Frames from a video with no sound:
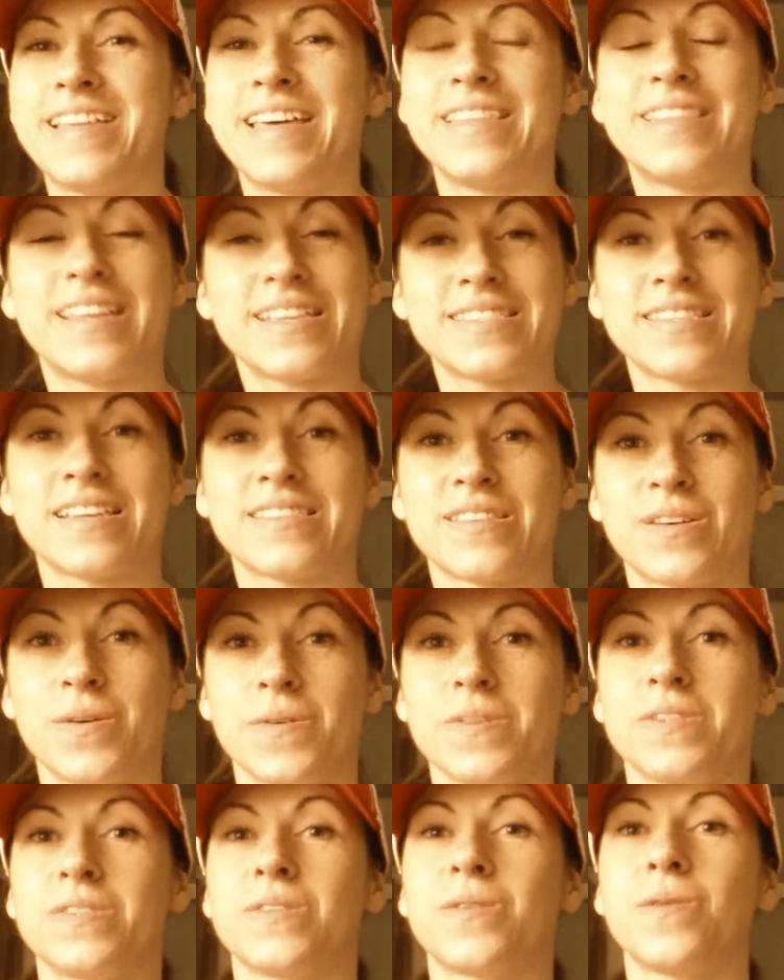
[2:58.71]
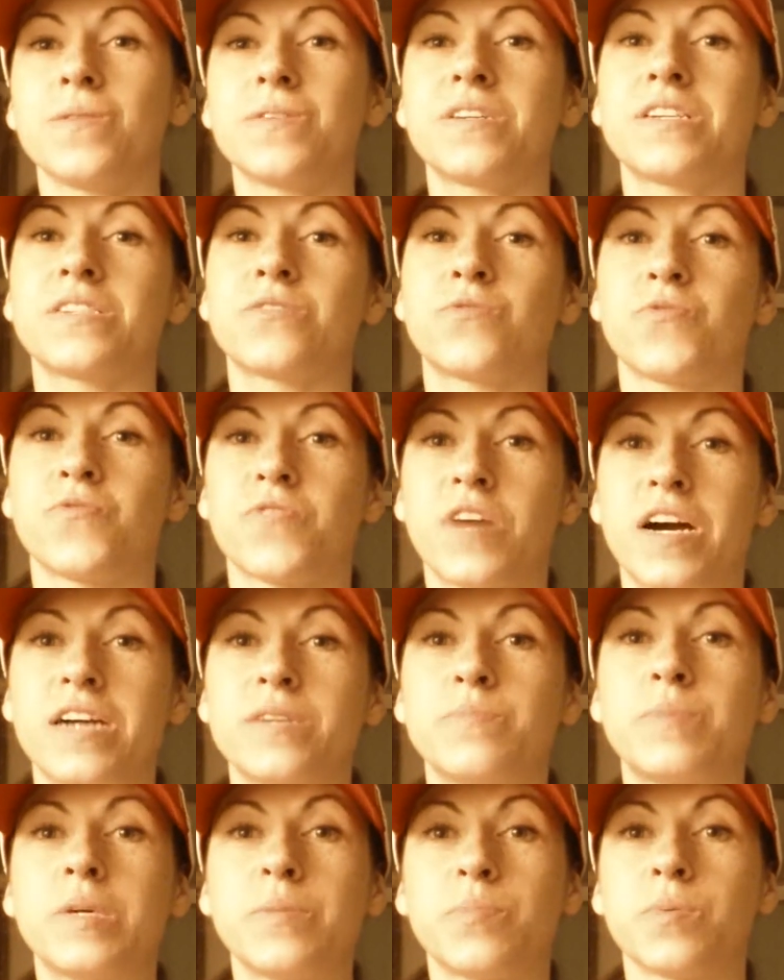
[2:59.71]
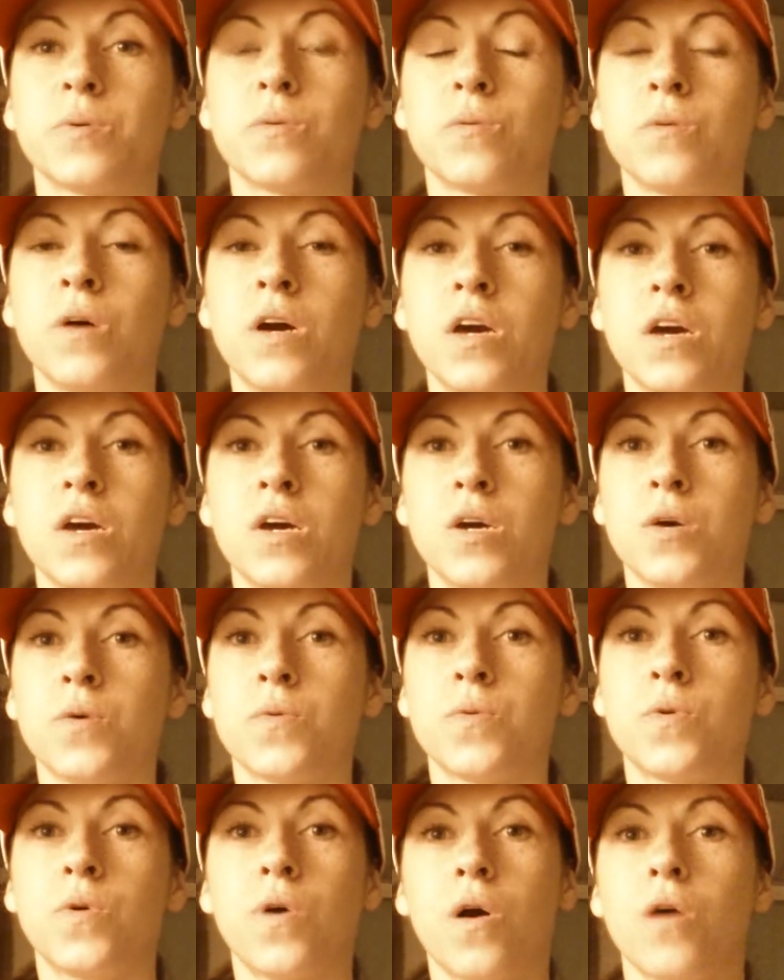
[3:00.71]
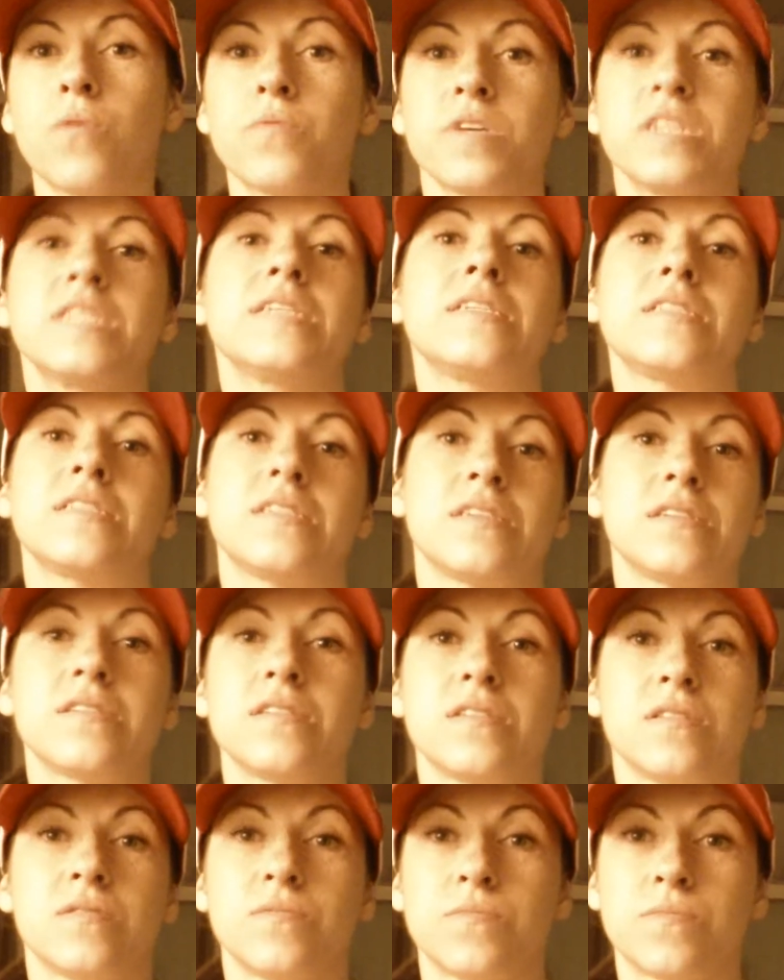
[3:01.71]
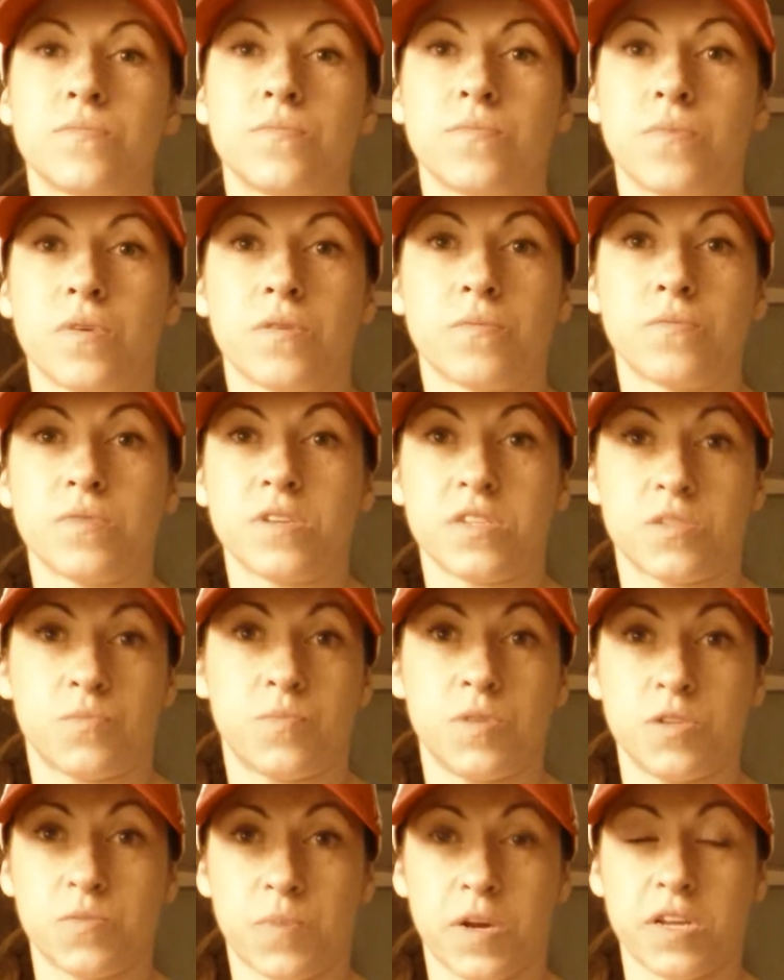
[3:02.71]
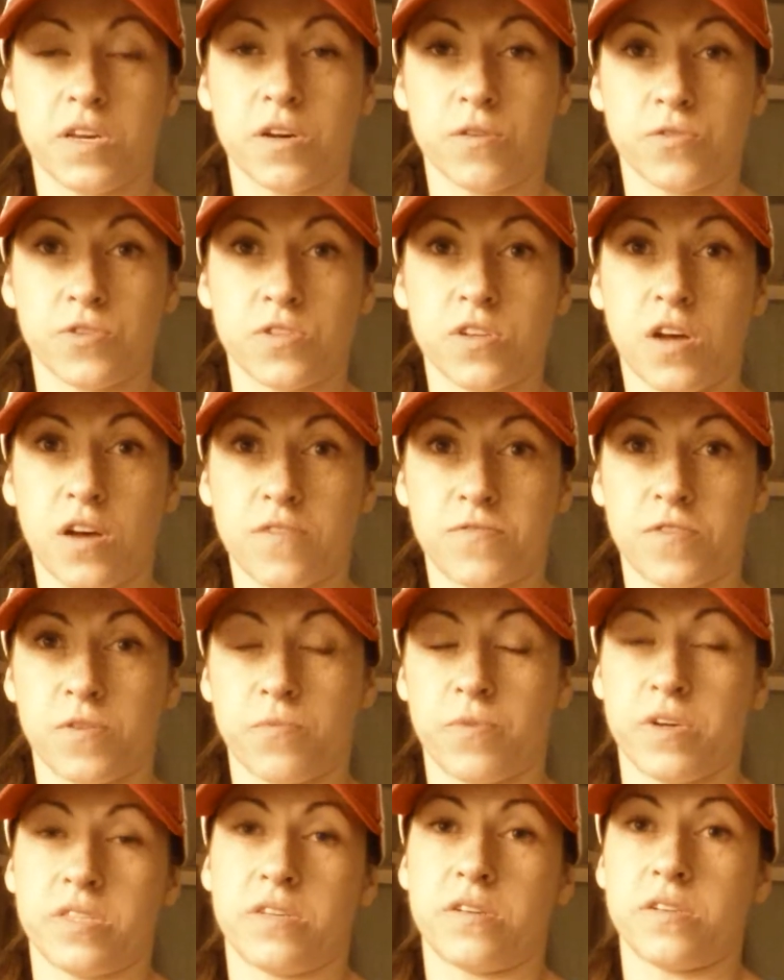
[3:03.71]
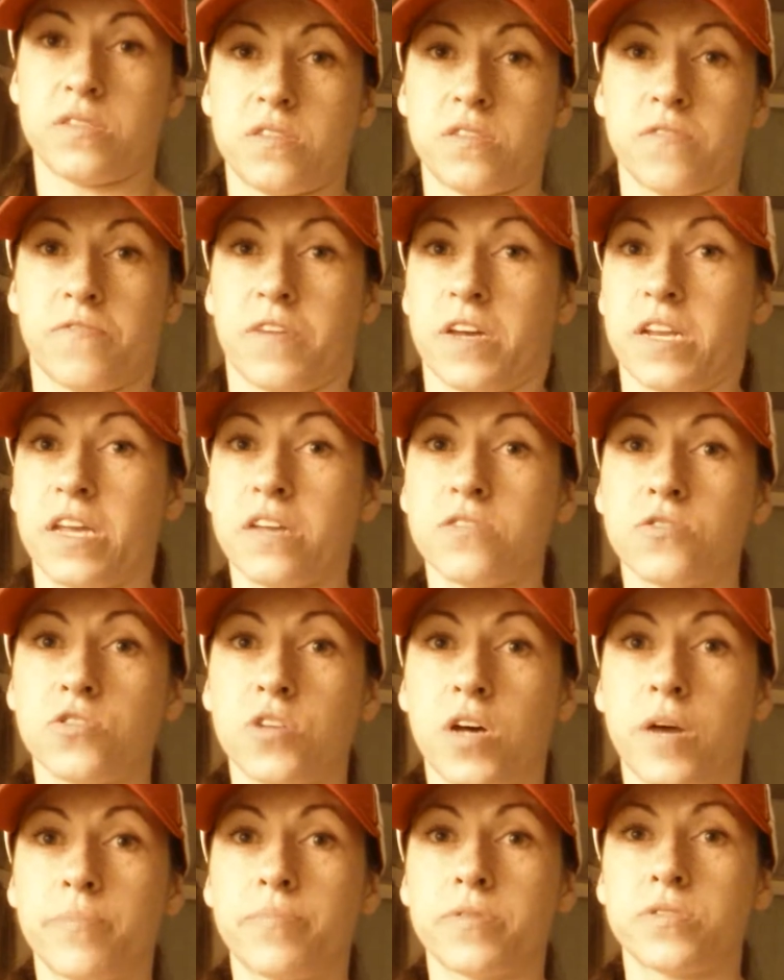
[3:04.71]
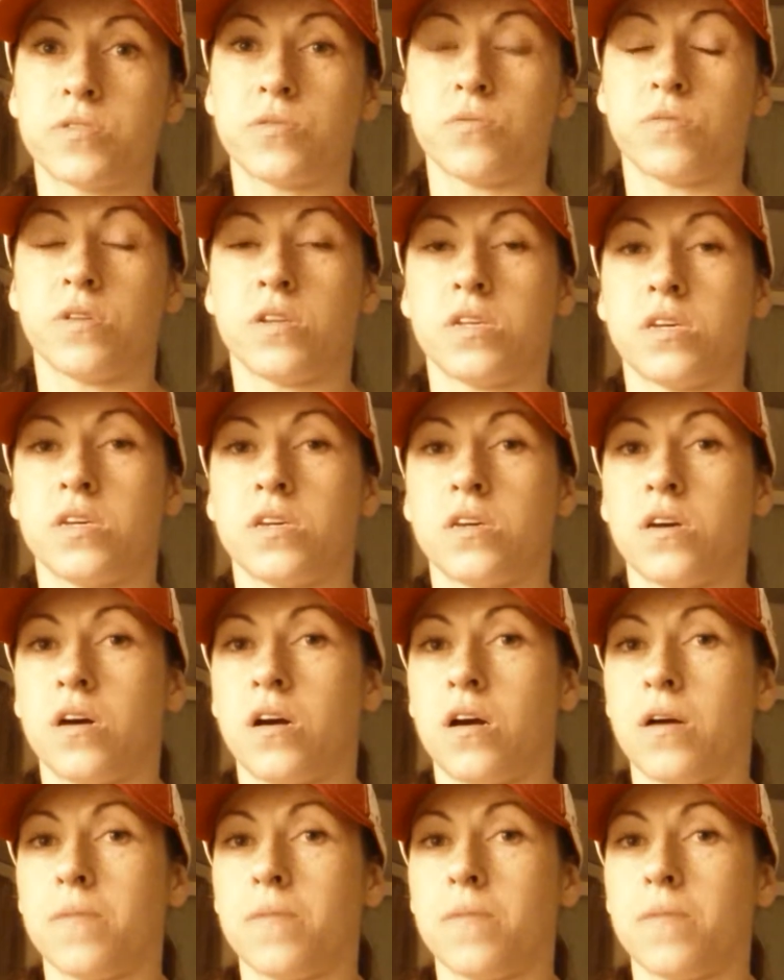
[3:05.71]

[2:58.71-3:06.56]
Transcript: That's not the goal here. The goal here is to find people who already need what we as Beachbody coaches offer, whether the financial opportunity,